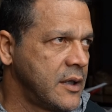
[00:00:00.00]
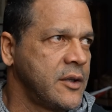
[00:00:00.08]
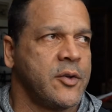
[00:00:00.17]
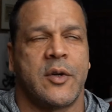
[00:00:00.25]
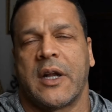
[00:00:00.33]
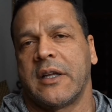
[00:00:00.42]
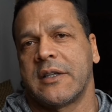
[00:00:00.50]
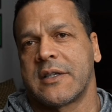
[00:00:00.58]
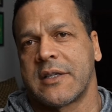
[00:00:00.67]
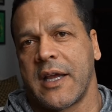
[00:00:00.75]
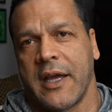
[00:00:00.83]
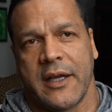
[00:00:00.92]
the United
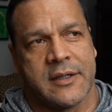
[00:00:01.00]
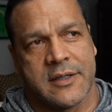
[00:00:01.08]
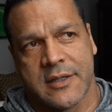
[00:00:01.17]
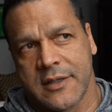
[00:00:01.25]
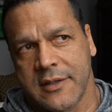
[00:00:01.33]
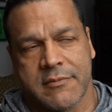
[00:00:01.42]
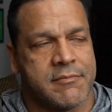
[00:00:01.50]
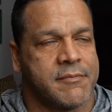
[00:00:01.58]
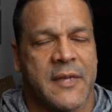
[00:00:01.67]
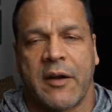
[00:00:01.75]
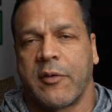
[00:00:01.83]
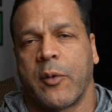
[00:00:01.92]
States,
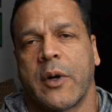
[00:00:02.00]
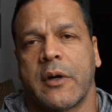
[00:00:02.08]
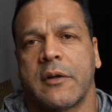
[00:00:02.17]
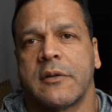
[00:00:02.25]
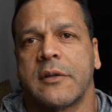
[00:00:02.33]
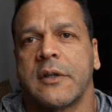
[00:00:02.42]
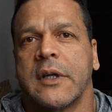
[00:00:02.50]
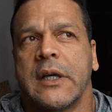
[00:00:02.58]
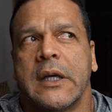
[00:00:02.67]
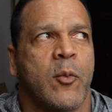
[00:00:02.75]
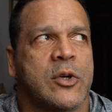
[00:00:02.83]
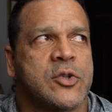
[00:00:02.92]
everywhere.
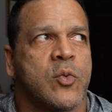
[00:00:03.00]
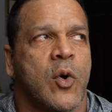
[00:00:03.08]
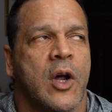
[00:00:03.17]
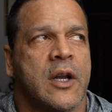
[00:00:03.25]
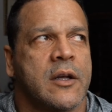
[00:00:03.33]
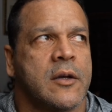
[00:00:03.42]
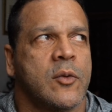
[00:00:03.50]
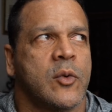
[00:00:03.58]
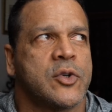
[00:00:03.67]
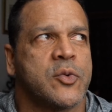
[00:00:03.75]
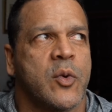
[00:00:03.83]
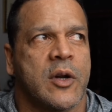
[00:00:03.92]
What you
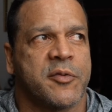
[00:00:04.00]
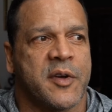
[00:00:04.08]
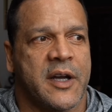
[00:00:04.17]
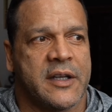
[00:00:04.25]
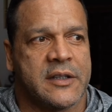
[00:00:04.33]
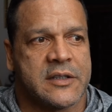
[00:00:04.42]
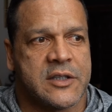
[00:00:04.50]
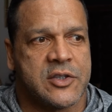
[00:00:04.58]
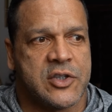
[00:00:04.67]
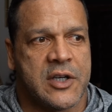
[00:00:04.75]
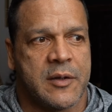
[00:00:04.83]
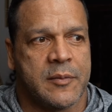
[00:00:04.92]
wanna find is a
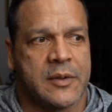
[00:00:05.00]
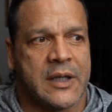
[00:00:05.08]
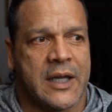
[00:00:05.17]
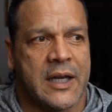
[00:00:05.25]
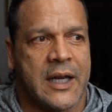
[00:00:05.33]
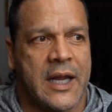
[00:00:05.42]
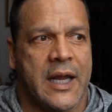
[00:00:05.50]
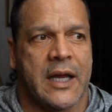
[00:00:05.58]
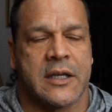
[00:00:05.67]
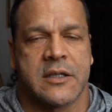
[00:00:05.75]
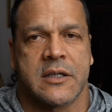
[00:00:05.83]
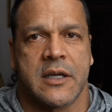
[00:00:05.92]
gym that
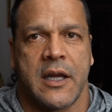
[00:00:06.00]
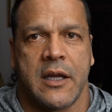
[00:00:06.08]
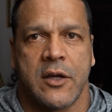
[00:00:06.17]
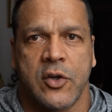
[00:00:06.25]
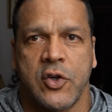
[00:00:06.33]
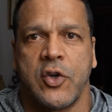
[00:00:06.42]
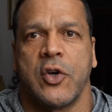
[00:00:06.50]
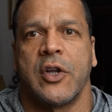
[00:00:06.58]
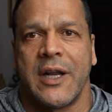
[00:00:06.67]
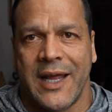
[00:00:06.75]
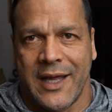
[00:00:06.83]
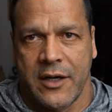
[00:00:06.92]
has a
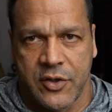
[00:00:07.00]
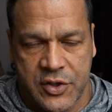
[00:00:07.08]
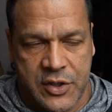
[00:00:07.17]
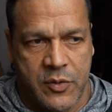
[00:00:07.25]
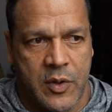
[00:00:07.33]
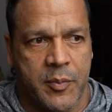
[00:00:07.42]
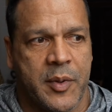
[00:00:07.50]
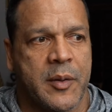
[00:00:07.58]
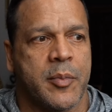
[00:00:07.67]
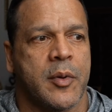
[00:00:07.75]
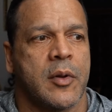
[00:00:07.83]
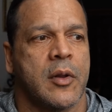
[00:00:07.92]
good energy, where
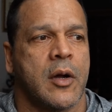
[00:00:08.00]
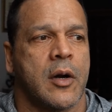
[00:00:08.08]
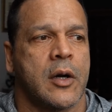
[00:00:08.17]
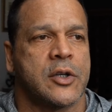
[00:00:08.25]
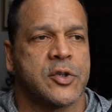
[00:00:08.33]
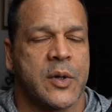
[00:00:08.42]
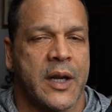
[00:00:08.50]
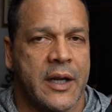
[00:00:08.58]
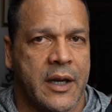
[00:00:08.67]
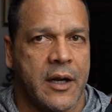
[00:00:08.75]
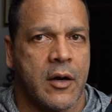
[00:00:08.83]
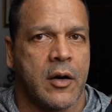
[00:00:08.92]
people are
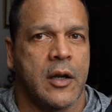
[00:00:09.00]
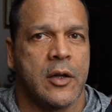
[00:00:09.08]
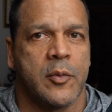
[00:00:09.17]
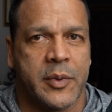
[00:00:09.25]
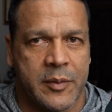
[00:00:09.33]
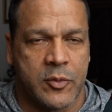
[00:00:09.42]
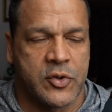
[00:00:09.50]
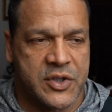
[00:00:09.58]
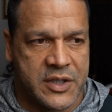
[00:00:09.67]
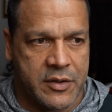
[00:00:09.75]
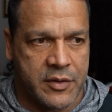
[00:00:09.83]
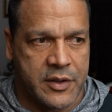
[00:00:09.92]
training, are a little bit more
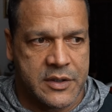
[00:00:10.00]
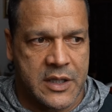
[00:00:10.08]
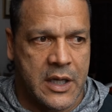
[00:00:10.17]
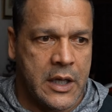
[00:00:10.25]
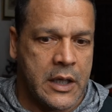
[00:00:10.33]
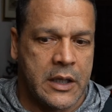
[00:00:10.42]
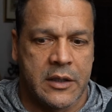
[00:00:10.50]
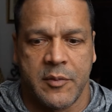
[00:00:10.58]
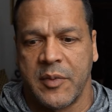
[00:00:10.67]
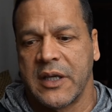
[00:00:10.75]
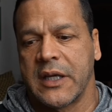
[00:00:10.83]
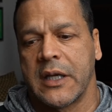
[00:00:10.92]
serious. And in the
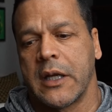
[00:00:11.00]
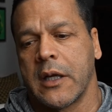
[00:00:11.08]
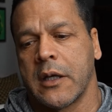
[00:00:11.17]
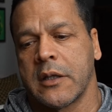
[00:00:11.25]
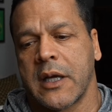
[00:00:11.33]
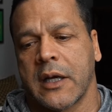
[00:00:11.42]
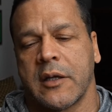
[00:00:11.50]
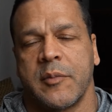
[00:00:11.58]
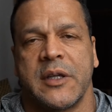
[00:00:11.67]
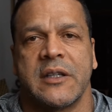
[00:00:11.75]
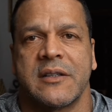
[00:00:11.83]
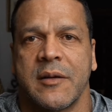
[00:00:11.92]
beginning, that could
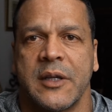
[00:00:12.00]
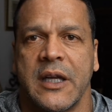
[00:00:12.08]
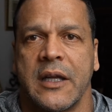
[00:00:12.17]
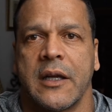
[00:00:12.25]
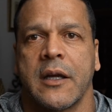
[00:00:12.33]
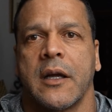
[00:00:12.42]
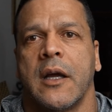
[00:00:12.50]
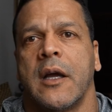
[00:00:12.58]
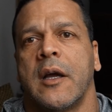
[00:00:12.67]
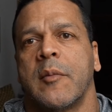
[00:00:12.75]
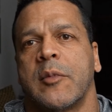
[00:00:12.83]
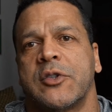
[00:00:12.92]
be intimidating,
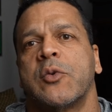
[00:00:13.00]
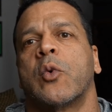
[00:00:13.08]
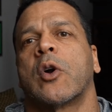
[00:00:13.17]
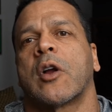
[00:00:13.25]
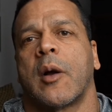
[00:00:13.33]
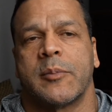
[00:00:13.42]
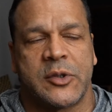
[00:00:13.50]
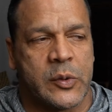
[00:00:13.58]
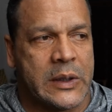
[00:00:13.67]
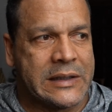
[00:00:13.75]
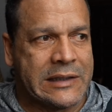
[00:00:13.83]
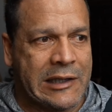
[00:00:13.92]
but you work up
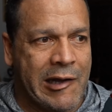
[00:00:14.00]
to it.